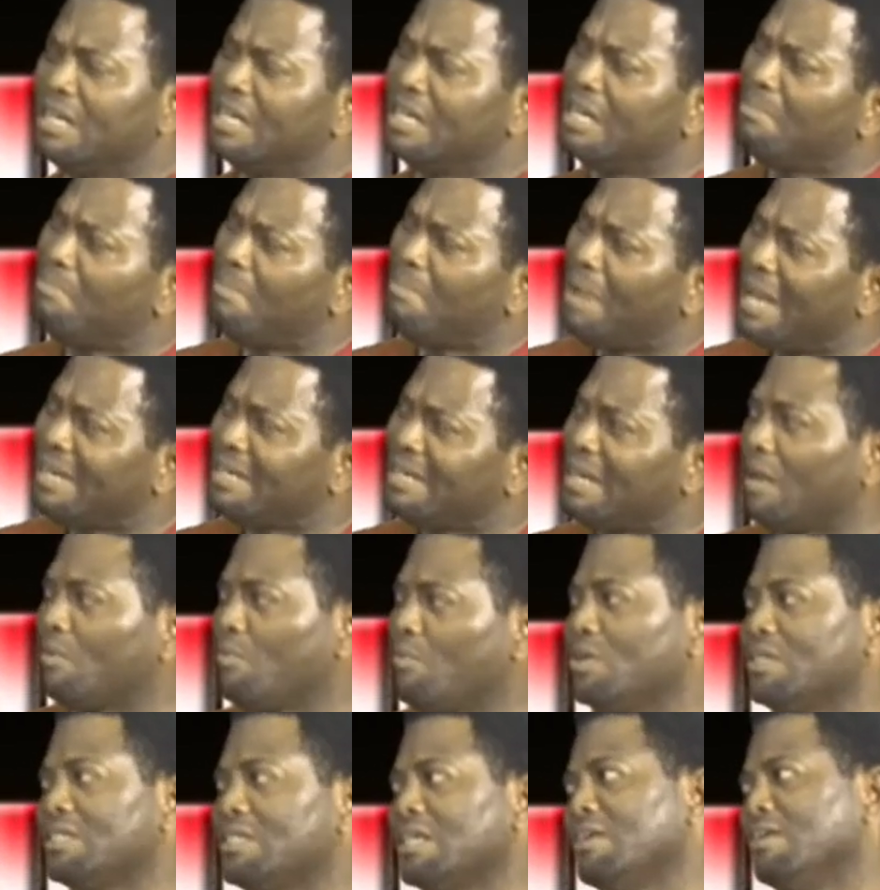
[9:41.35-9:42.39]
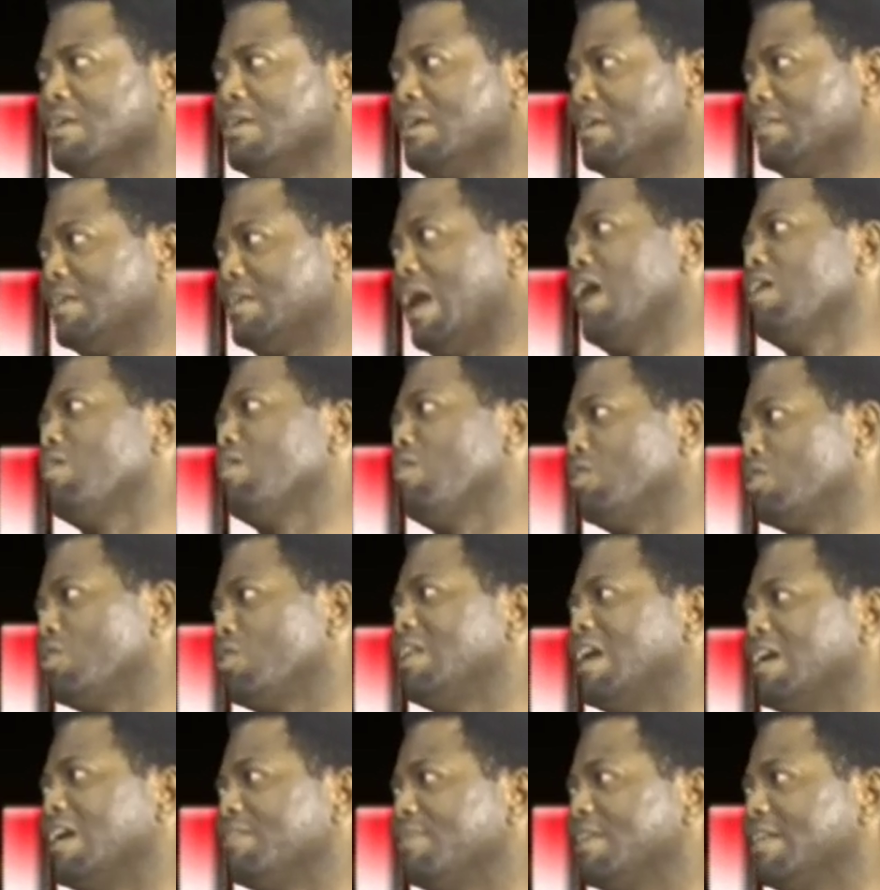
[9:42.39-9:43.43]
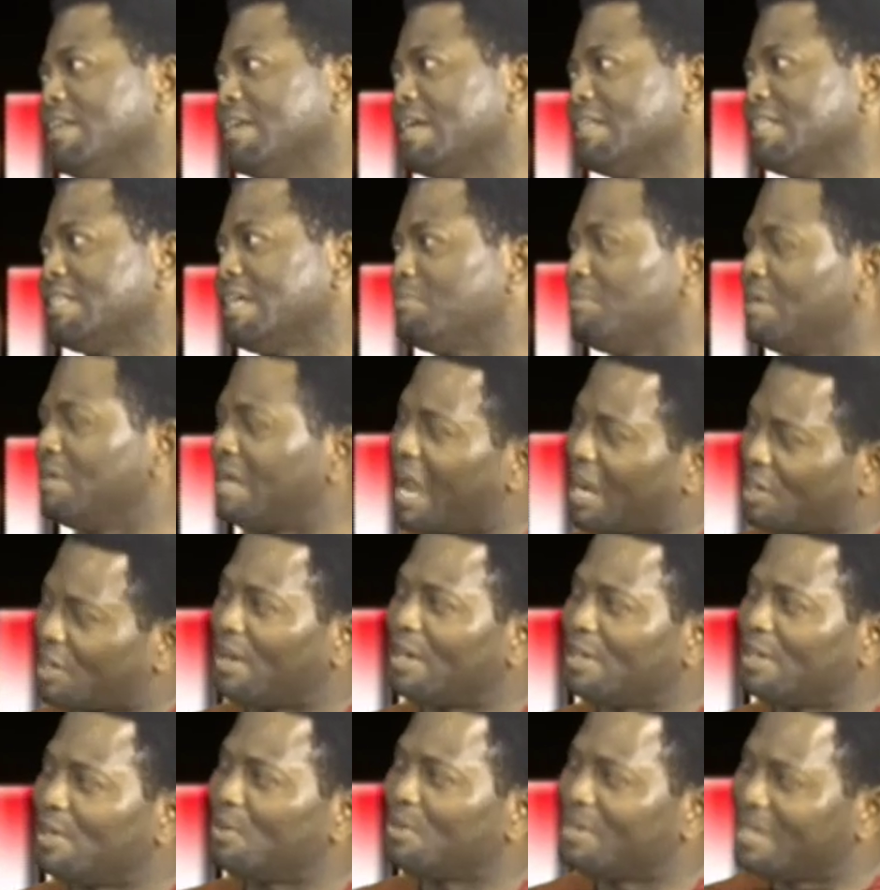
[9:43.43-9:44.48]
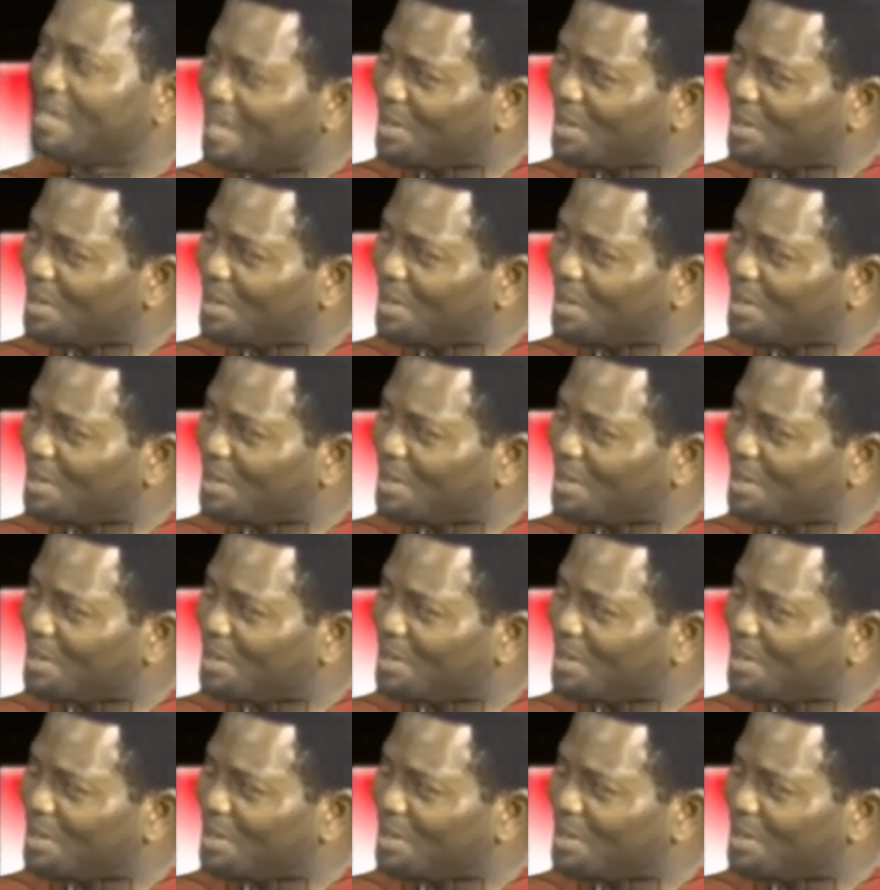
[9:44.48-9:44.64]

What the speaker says: The man that once said, thank God, God has vindicated me. Actually, you did